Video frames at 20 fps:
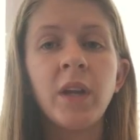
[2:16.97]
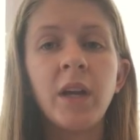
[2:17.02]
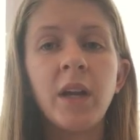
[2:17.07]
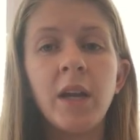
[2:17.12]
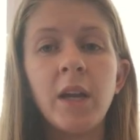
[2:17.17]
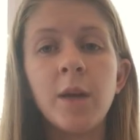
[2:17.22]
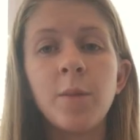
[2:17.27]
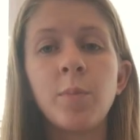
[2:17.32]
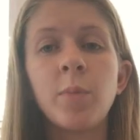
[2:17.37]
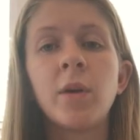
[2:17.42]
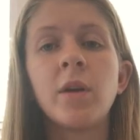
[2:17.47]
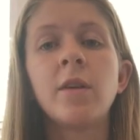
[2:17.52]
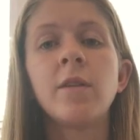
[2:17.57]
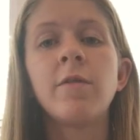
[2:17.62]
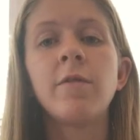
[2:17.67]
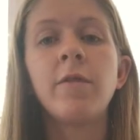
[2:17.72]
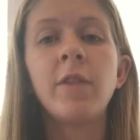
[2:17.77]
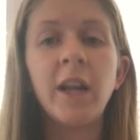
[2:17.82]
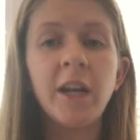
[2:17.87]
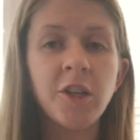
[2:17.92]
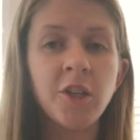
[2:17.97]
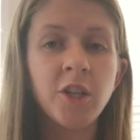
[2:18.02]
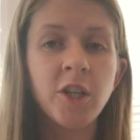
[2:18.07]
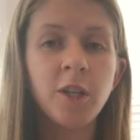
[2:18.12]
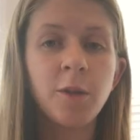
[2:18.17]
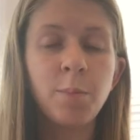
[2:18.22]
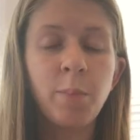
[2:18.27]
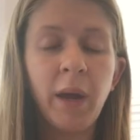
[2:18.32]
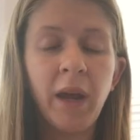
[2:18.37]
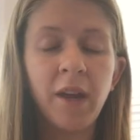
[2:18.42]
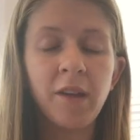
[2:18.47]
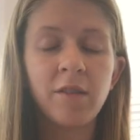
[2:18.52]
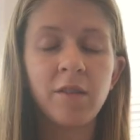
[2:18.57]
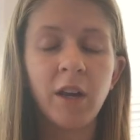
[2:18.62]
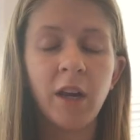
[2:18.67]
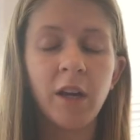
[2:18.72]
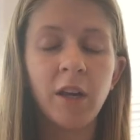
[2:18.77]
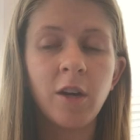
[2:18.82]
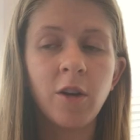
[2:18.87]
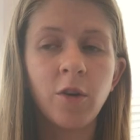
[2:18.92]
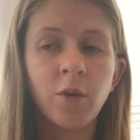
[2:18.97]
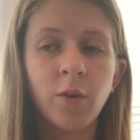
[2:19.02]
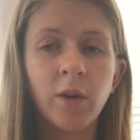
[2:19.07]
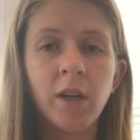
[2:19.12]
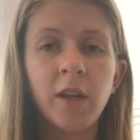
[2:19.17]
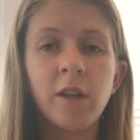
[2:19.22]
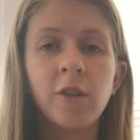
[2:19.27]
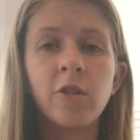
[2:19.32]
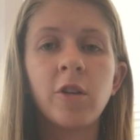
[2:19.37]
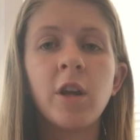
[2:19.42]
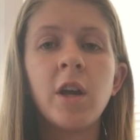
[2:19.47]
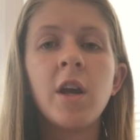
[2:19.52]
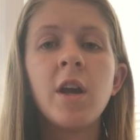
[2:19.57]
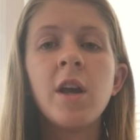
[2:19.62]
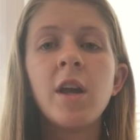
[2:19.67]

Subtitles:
hip flexion past 90 degrees,